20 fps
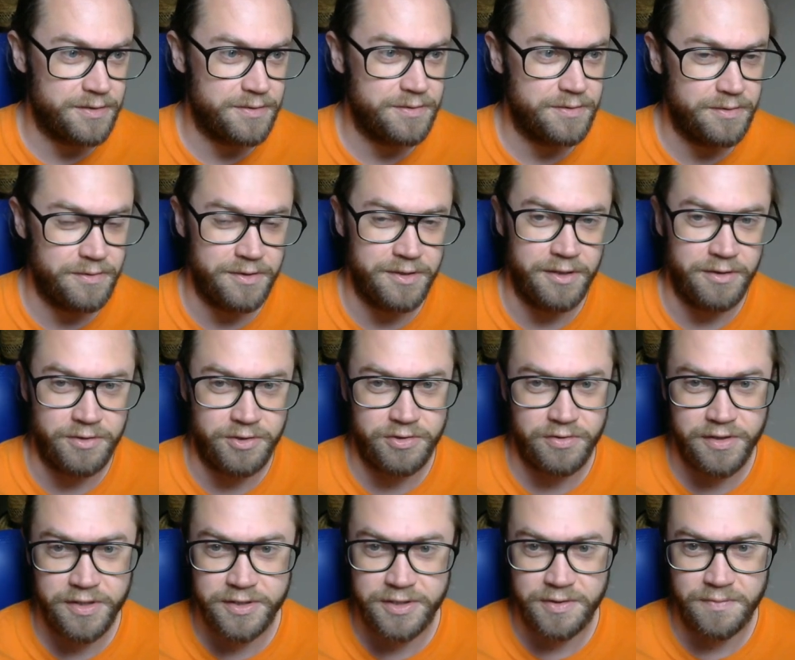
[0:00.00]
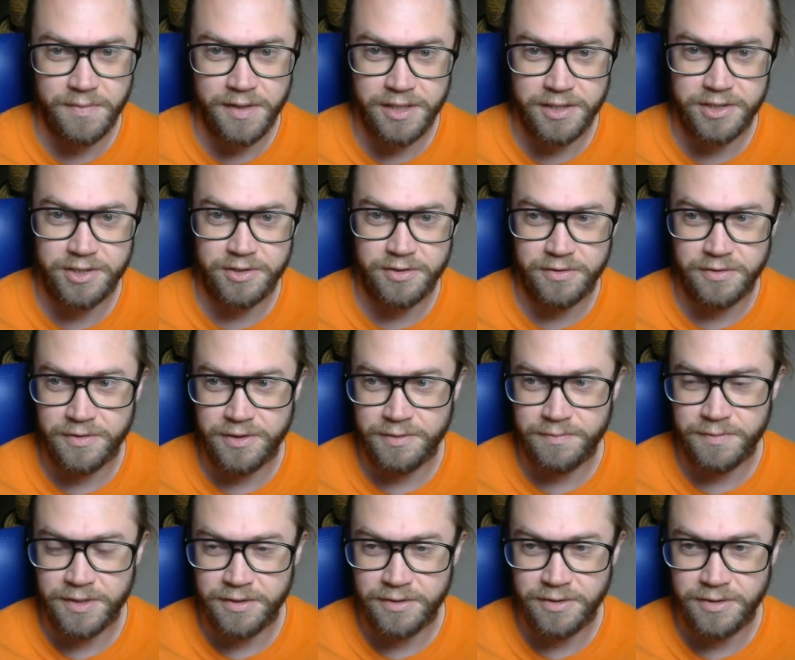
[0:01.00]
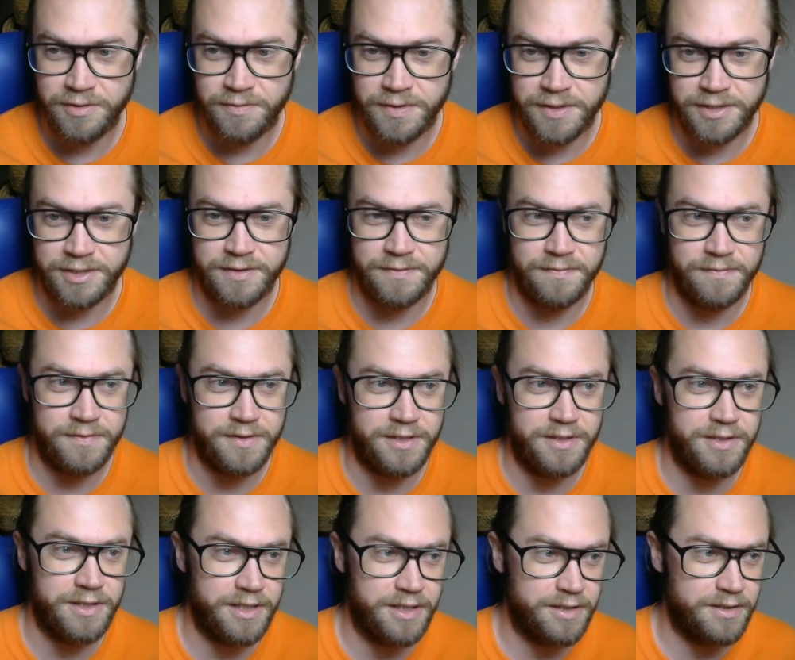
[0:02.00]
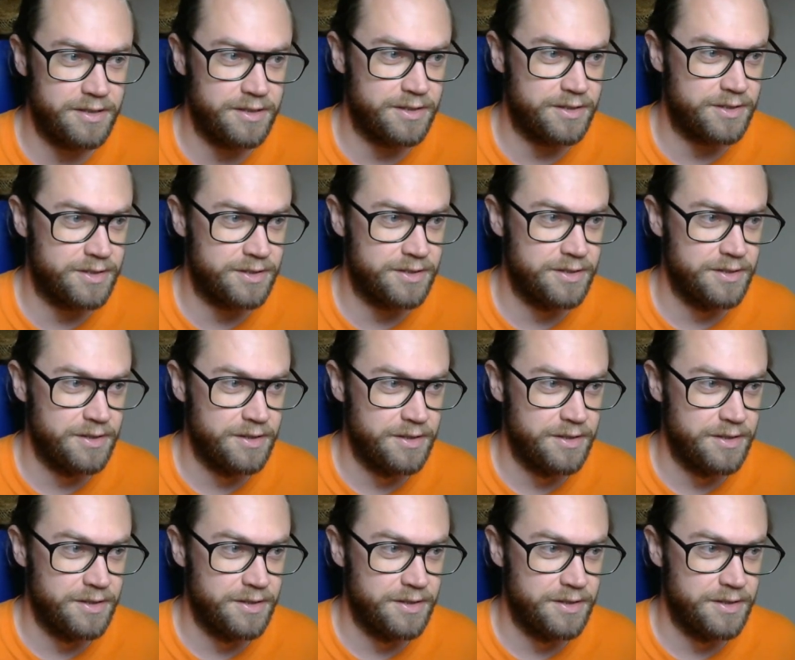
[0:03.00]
or try to make sure that when you're doing something like this,